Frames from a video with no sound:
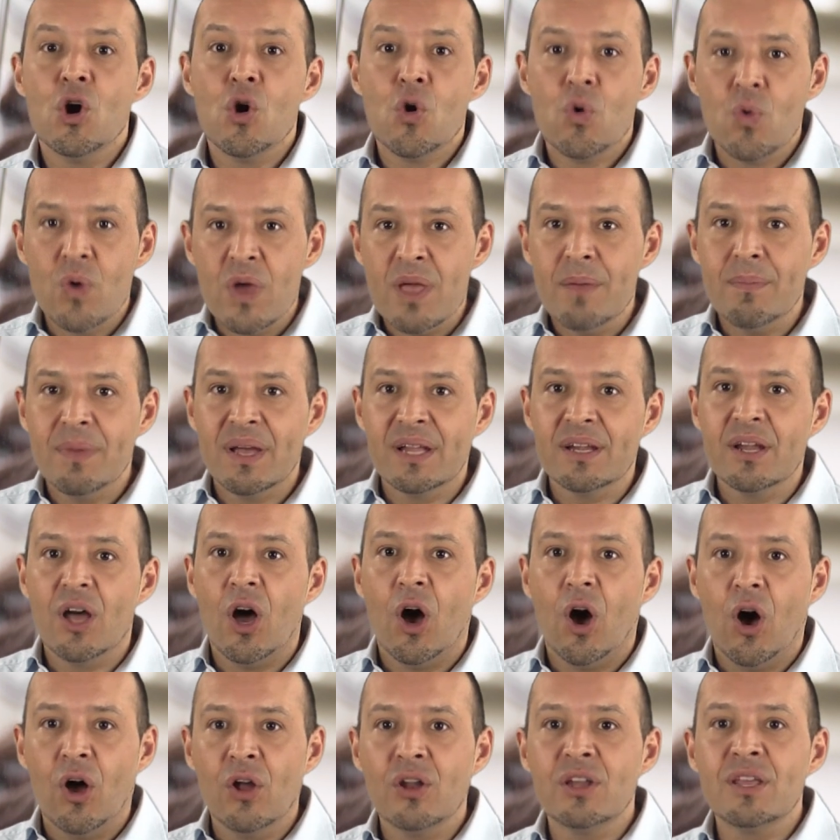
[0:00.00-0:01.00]
Women
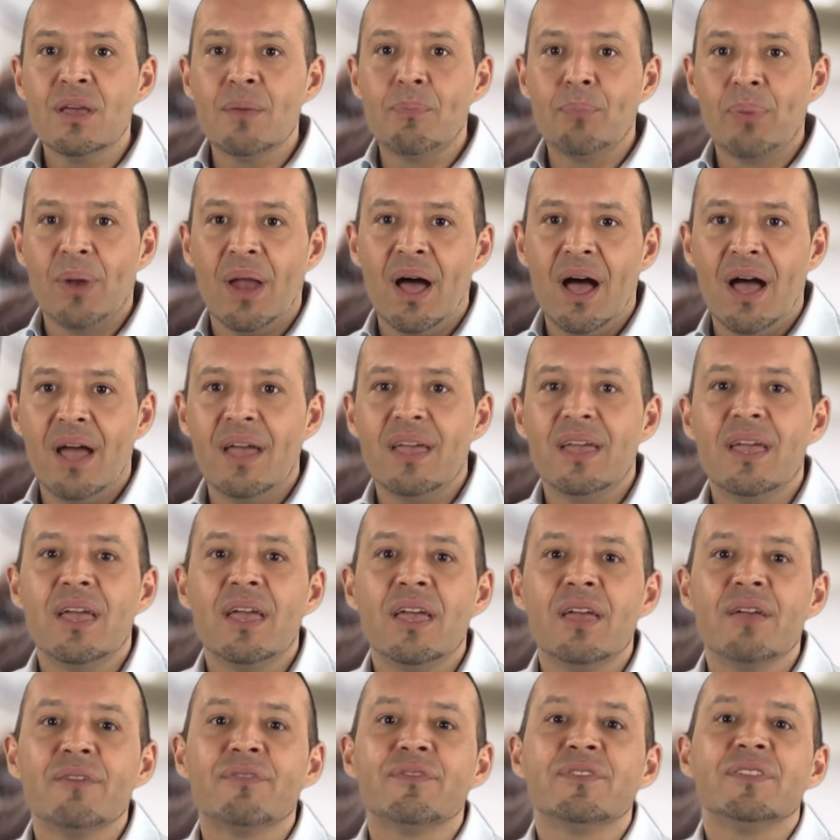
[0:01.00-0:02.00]
only apply
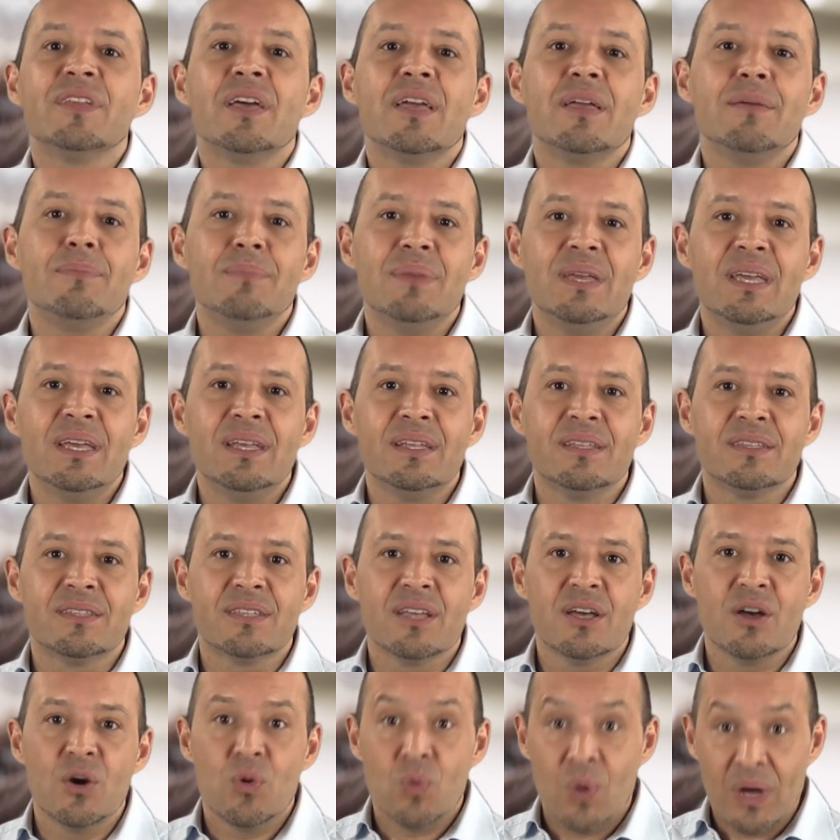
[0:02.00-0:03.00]
if they meet
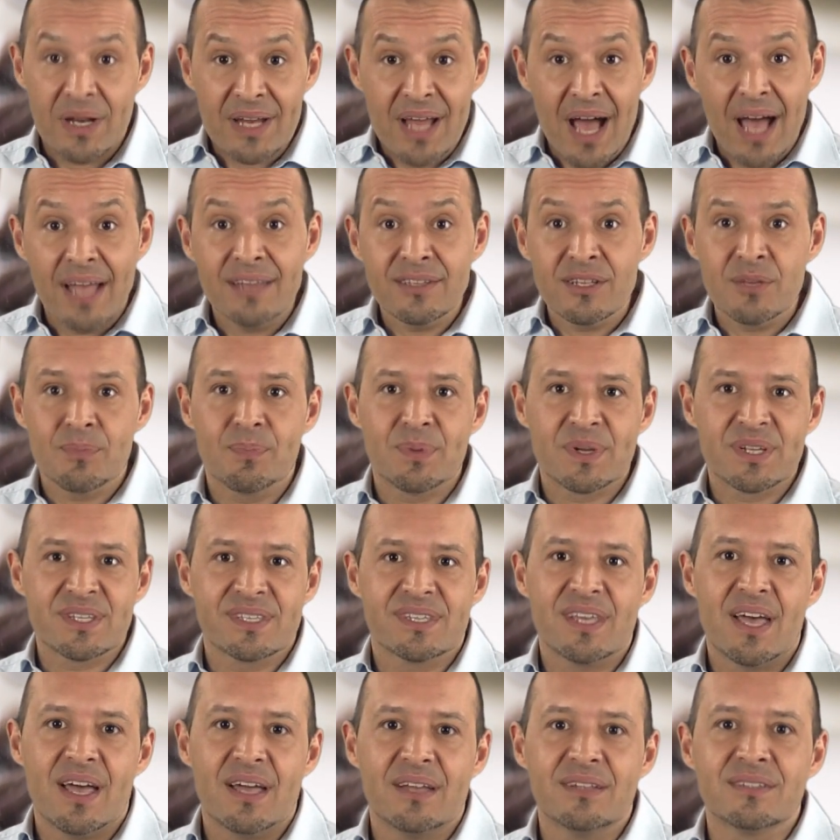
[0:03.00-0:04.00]

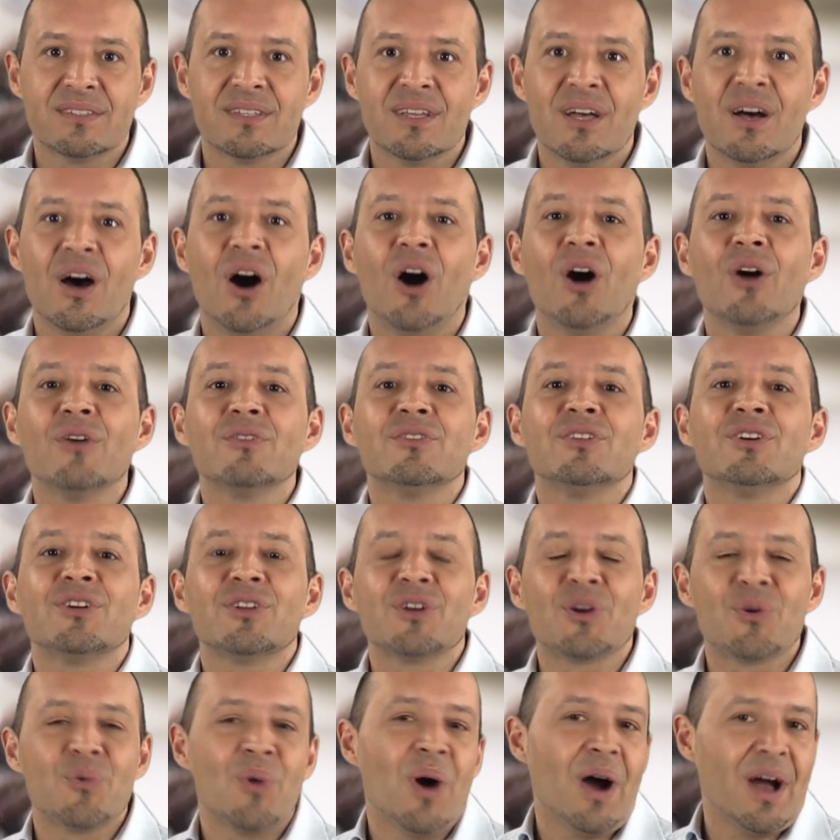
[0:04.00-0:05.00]
100% of the
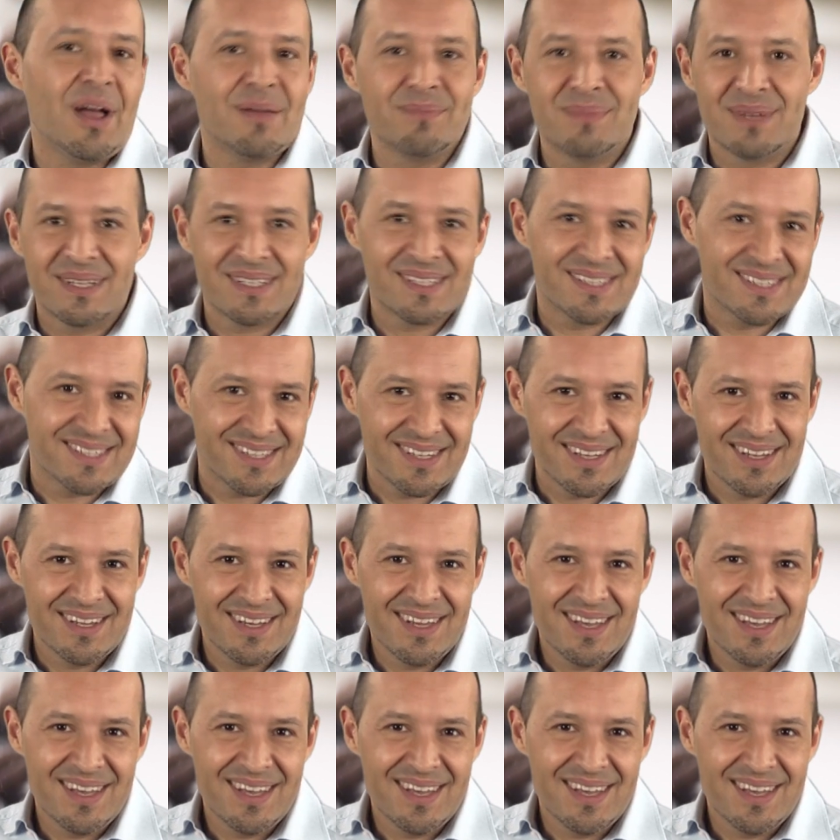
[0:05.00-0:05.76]
requirements.